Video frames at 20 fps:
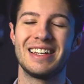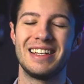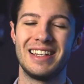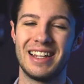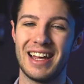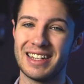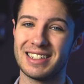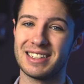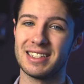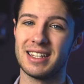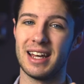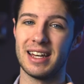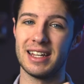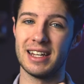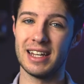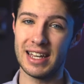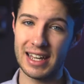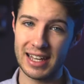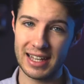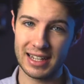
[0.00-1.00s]
less light
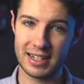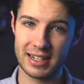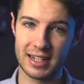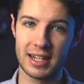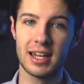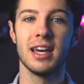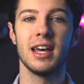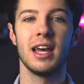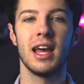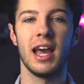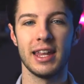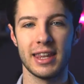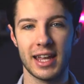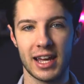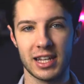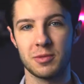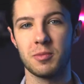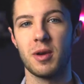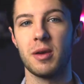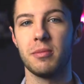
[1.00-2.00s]
in, and
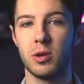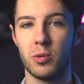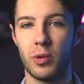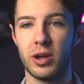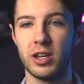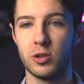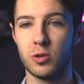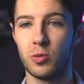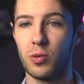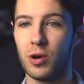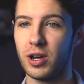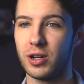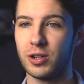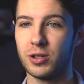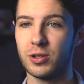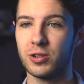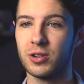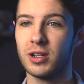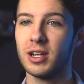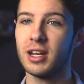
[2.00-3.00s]
that's maybe when you'd want
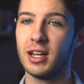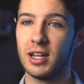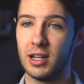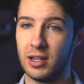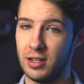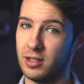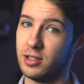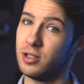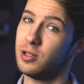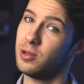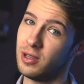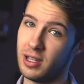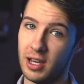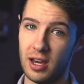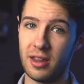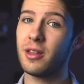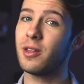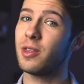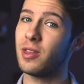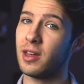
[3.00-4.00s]
to do the
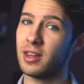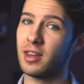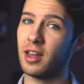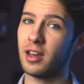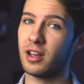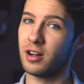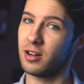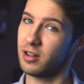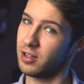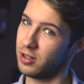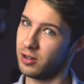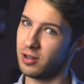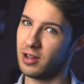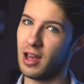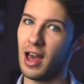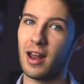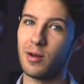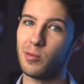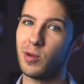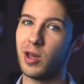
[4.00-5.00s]
other thing that you're
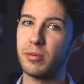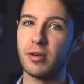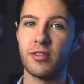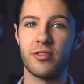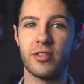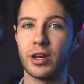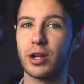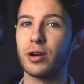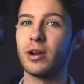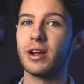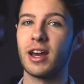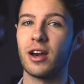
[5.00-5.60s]
kind of maybe figuring